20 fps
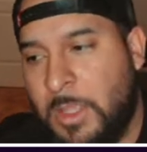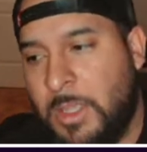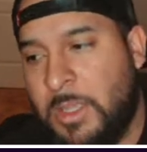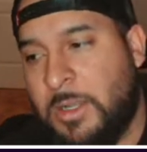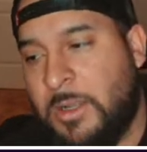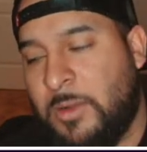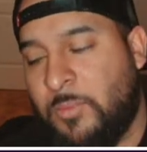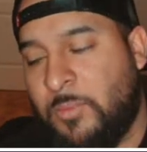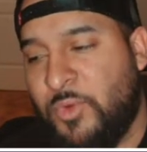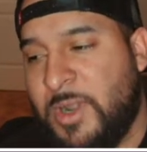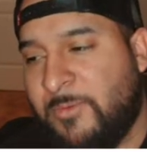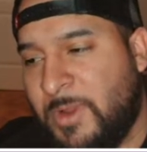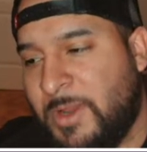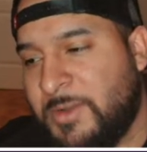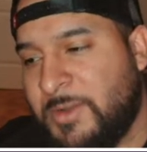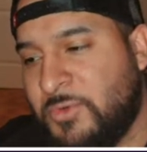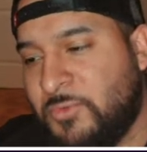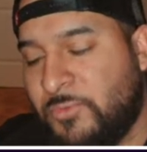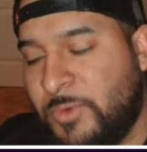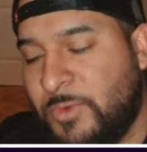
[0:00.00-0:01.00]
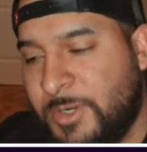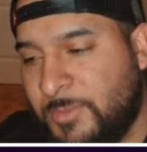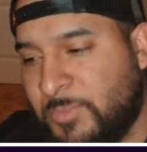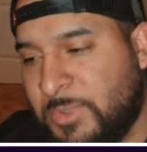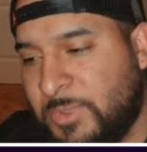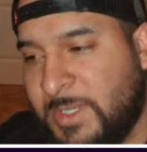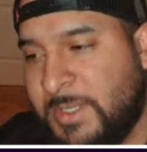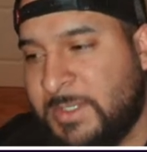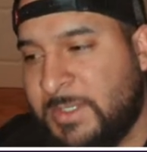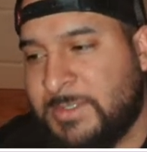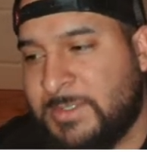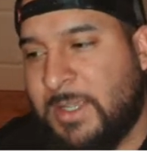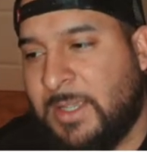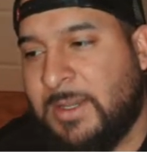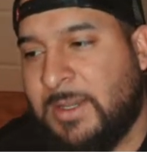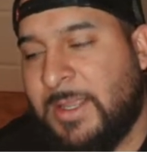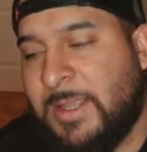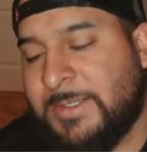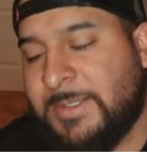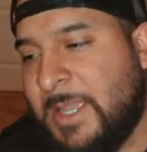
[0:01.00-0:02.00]
Whenever I do running plays, I
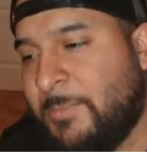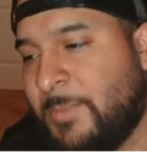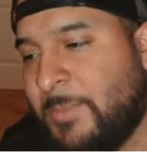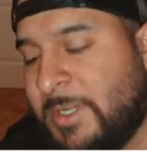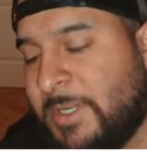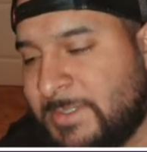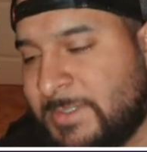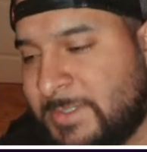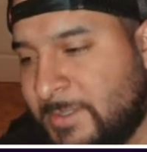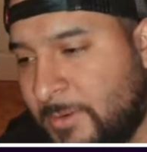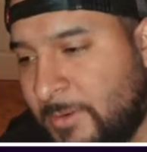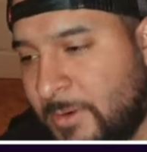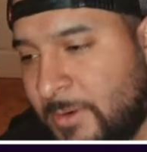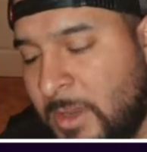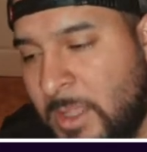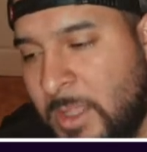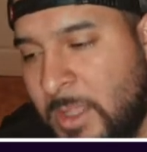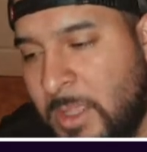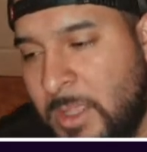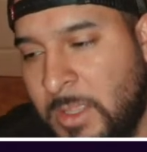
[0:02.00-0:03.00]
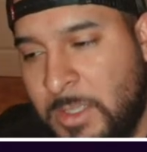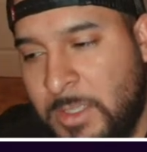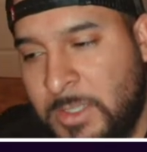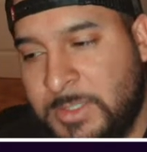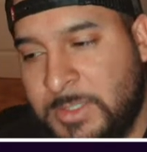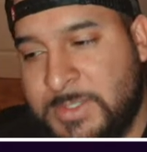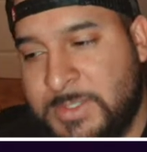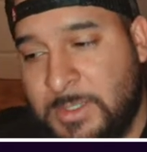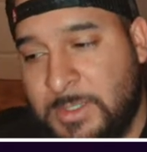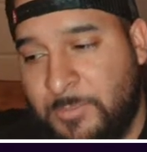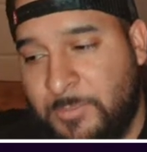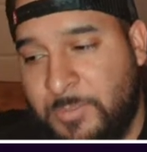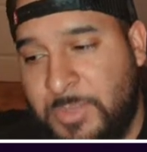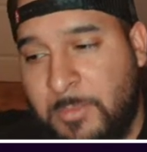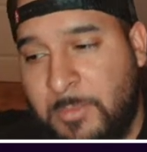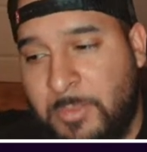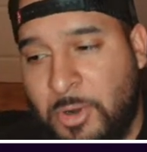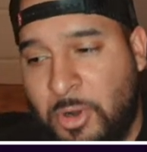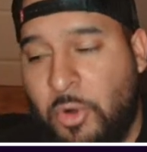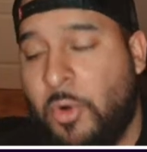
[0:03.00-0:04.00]
like to have my center to be
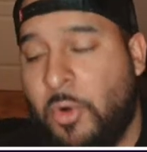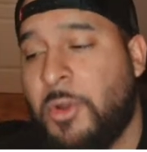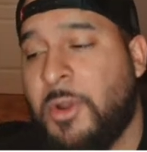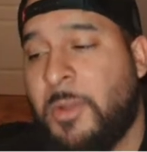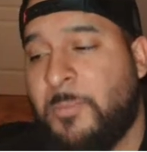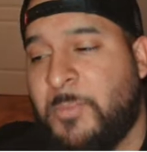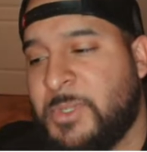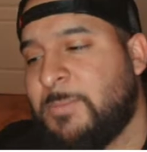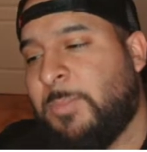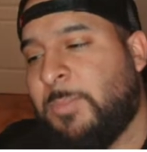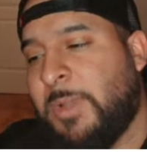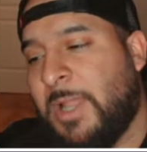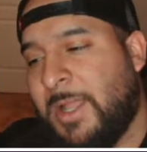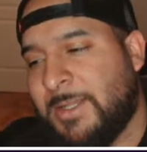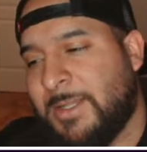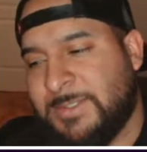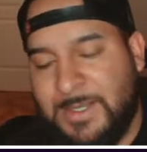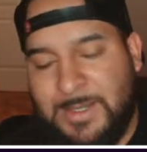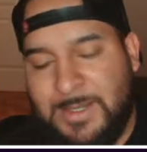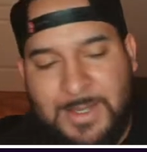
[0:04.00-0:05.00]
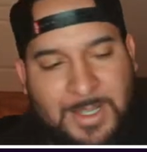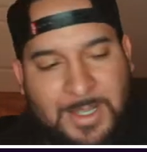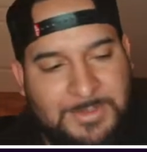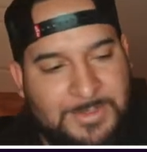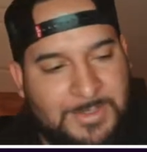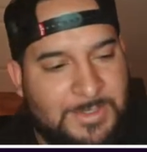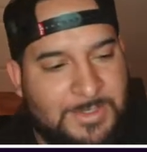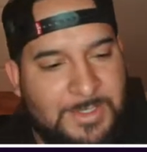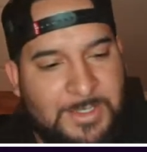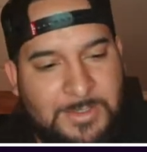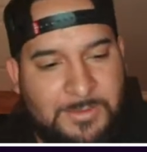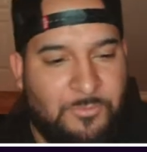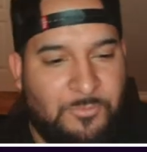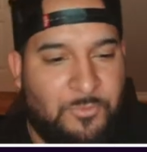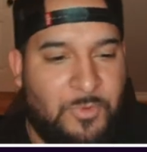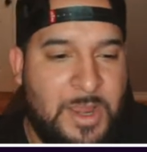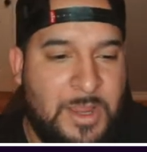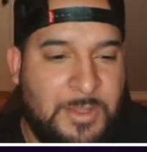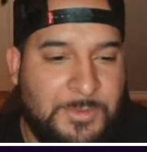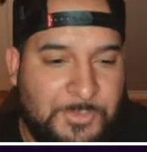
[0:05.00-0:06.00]
able to hold up his blocks and not just get
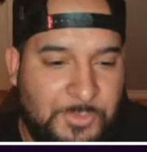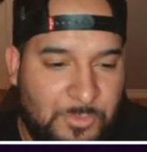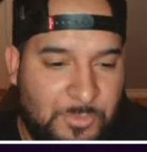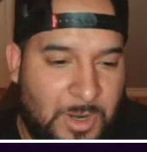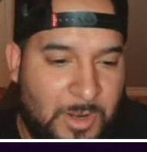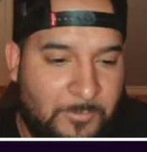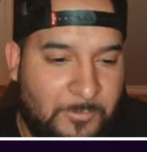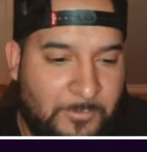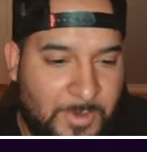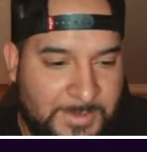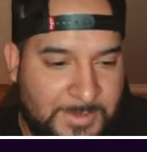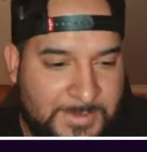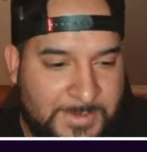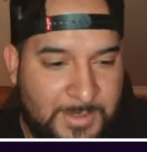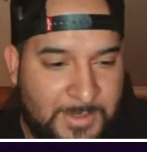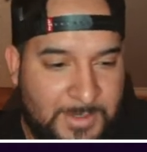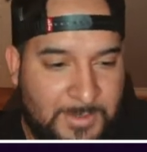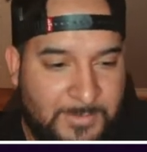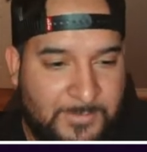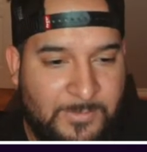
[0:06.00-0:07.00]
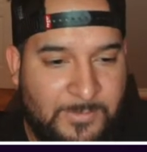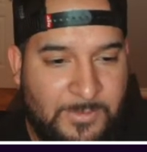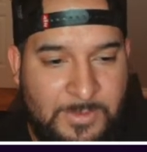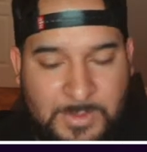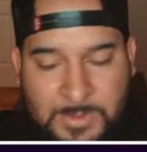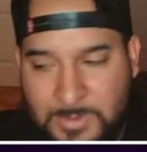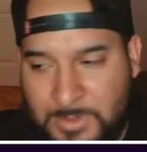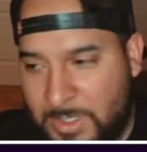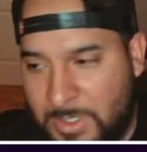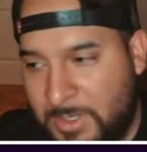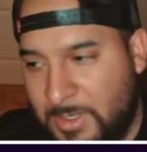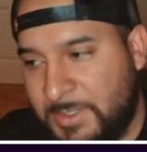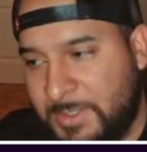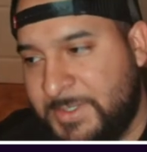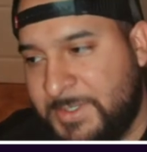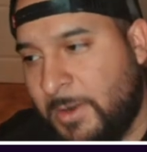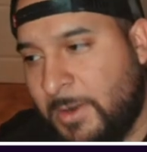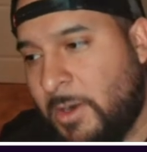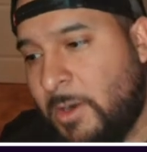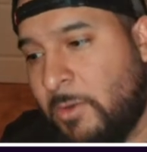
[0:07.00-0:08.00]
ran through by run stuff.
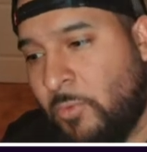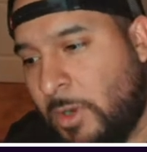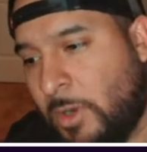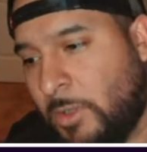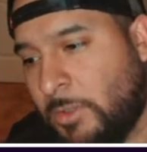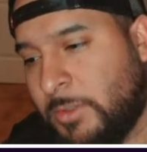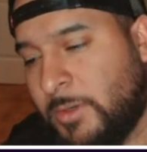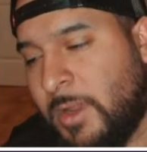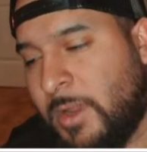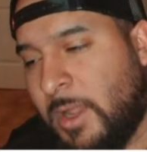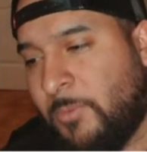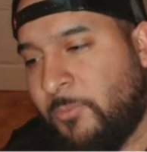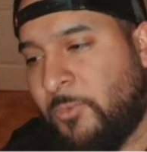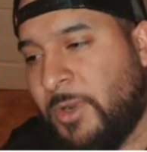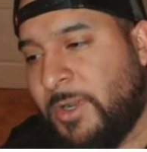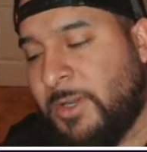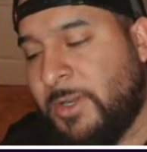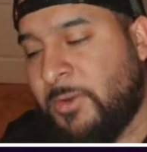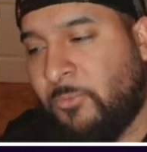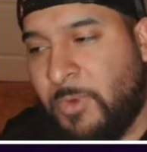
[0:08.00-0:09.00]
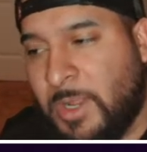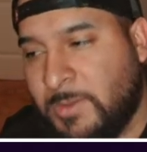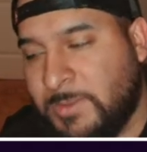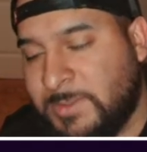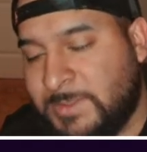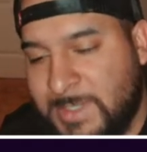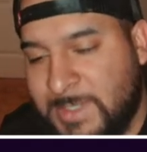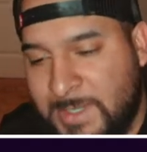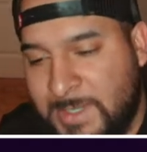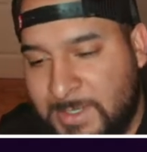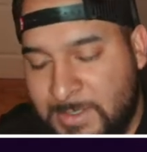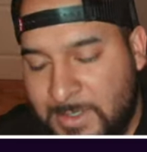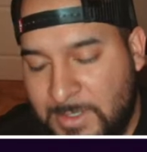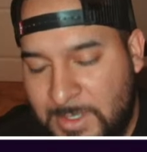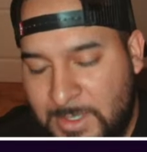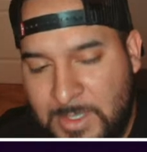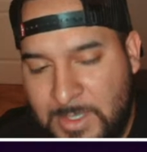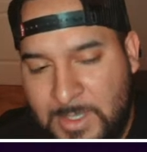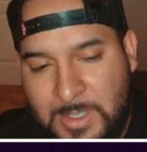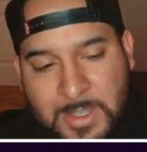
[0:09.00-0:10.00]
Darren Waller, I'm running route tech,
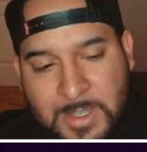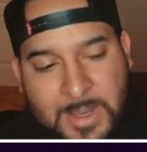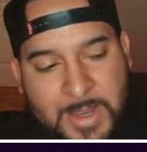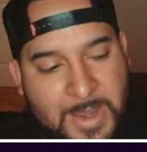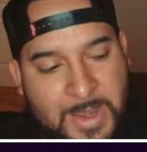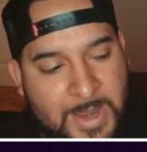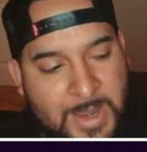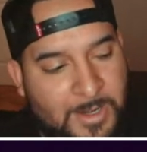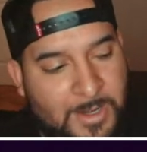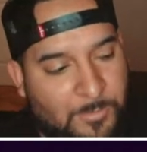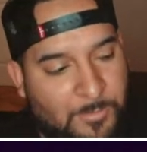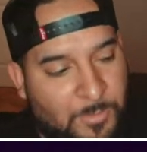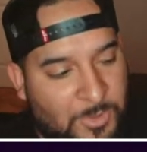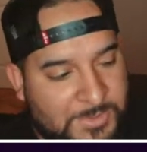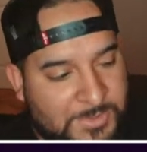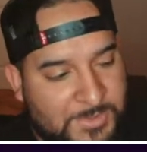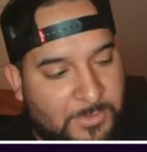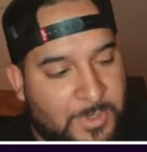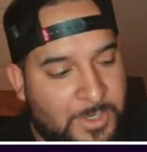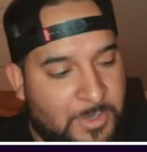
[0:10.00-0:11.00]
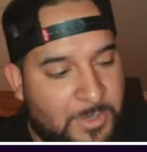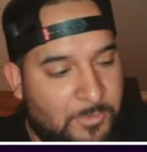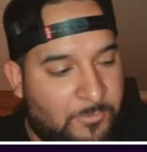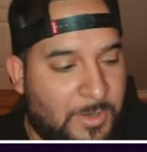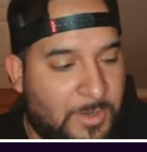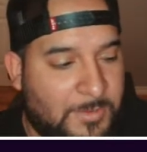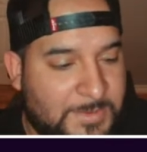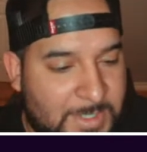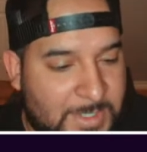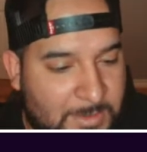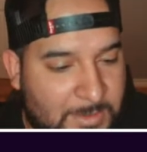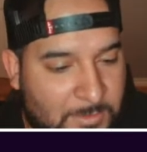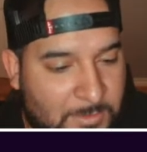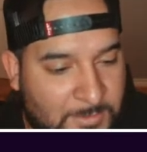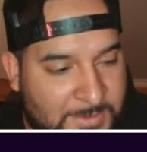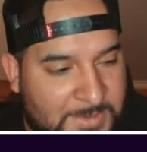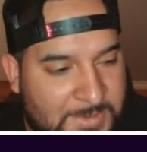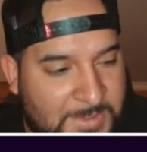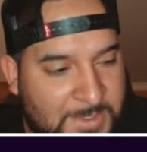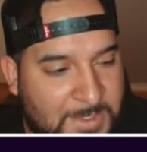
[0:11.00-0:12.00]
and I'm also running route tech on
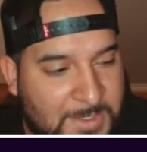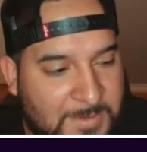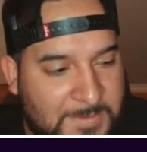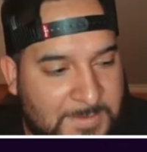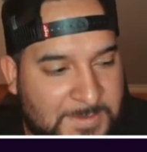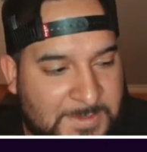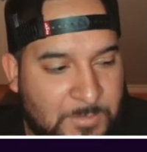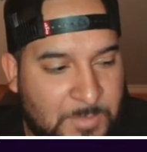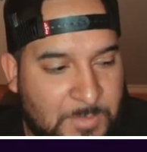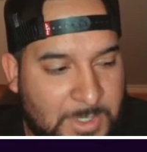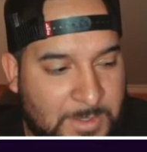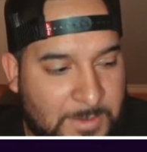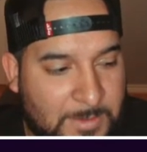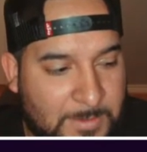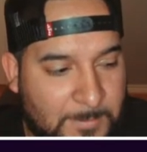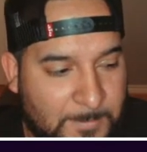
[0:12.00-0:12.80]
Steve Smith.